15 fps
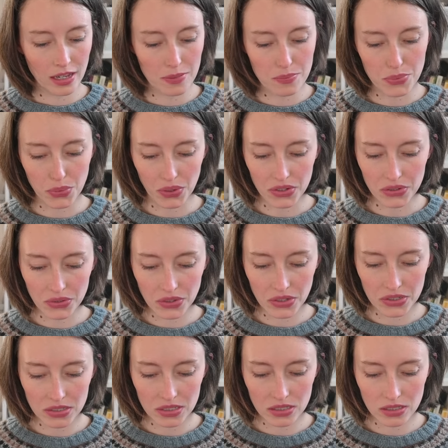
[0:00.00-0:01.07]
embroider
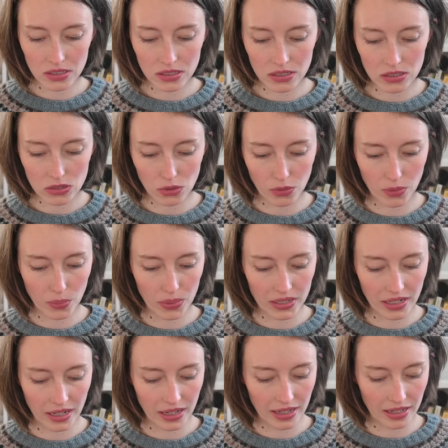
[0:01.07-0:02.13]
on so
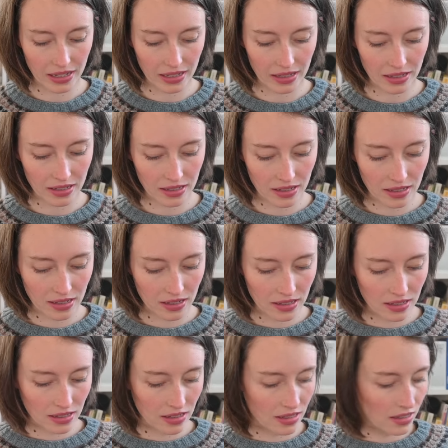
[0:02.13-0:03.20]
when I
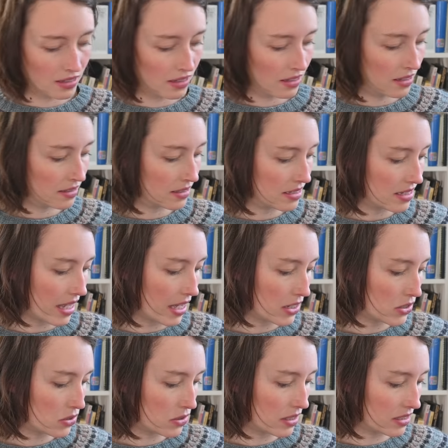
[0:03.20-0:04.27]

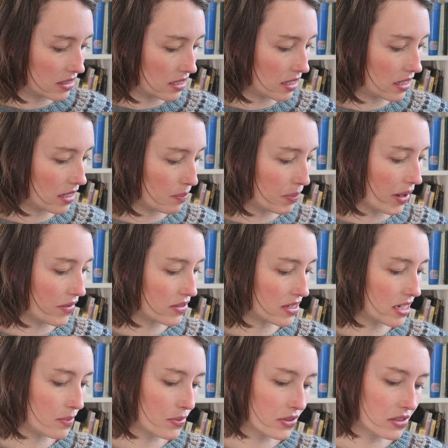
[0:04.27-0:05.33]
decided to knit a pair of
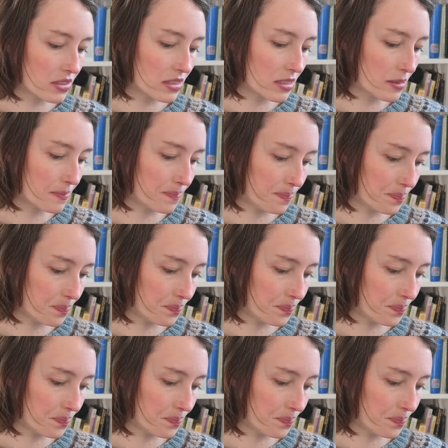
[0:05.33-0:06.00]
slippers